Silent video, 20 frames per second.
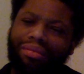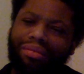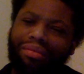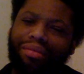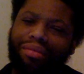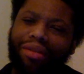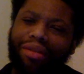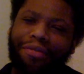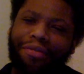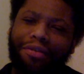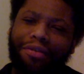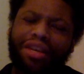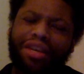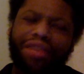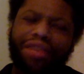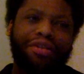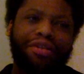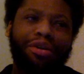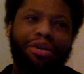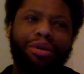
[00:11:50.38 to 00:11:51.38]
If your
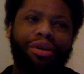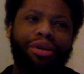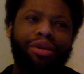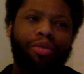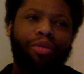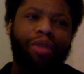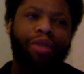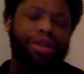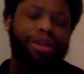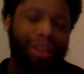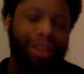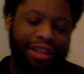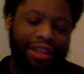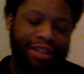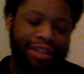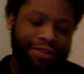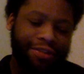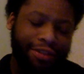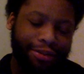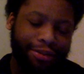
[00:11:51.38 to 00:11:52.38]
TV on, why you looking at
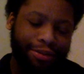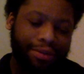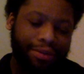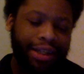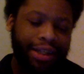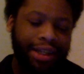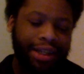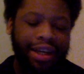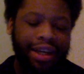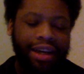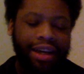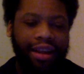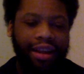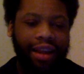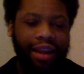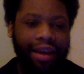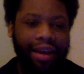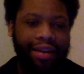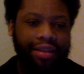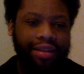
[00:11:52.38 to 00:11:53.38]
your phone?
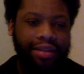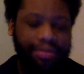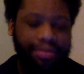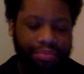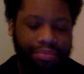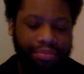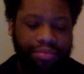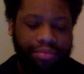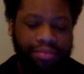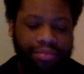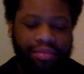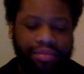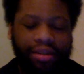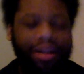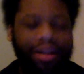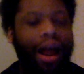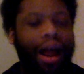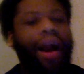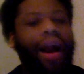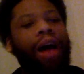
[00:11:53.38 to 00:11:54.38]
Like
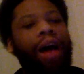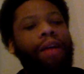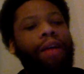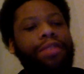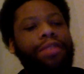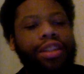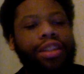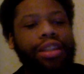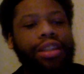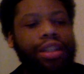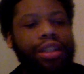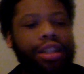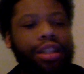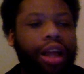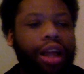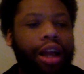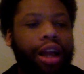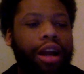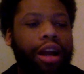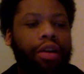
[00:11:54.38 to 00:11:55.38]
obviously,
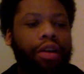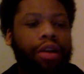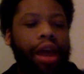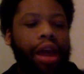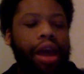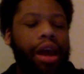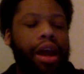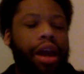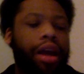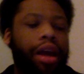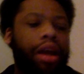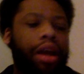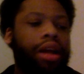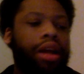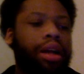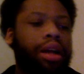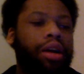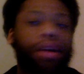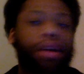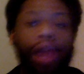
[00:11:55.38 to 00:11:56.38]
like, okay,
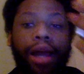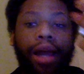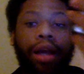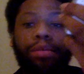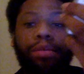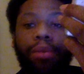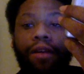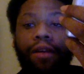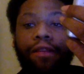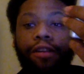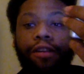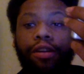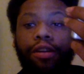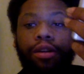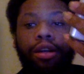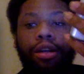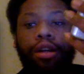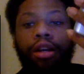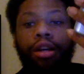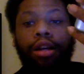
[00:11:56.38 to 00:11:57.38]
here's my phone.
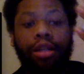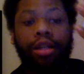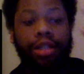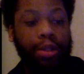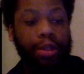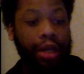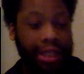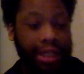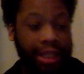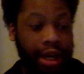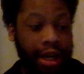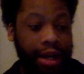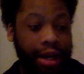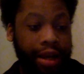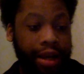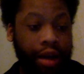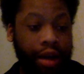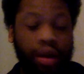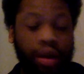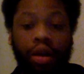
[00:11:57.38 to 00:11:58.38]
So I set it
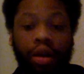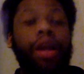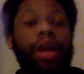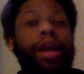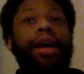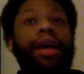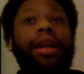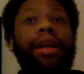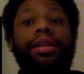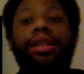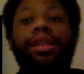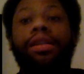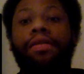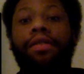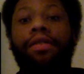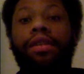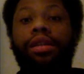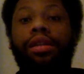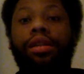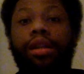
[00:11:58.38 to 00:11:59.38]
down, and the
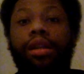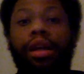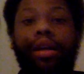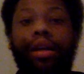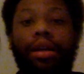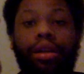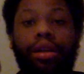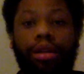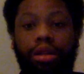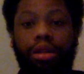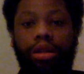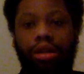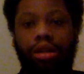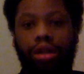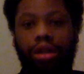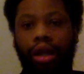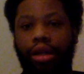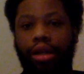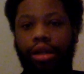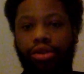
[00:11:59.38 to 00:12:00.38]
TV's
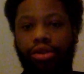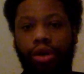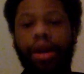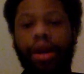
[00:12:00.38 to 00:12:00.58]
like straight